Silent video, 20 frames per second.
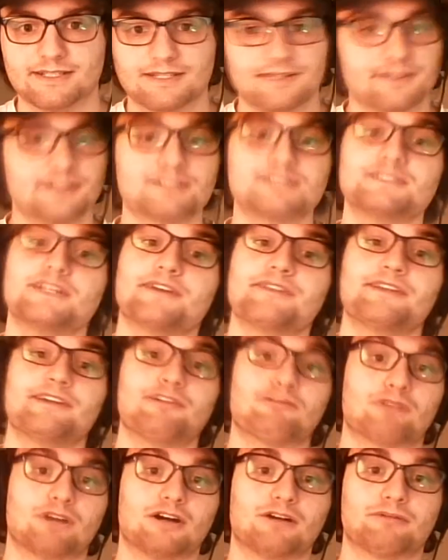There's nothing
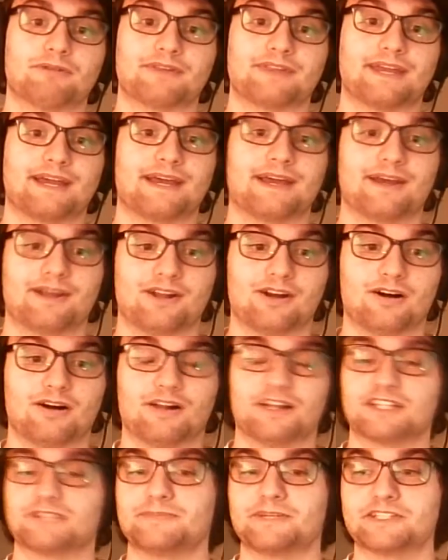wrong with that at all,
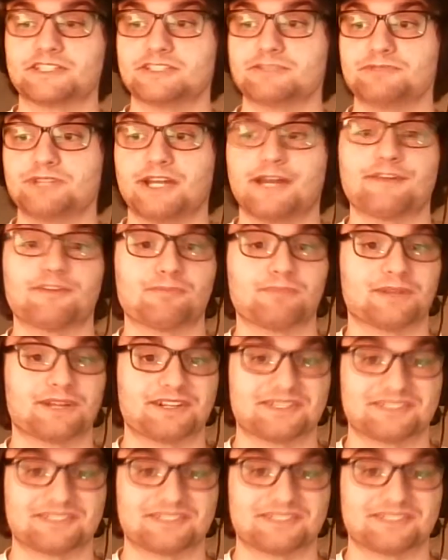especially when you have the players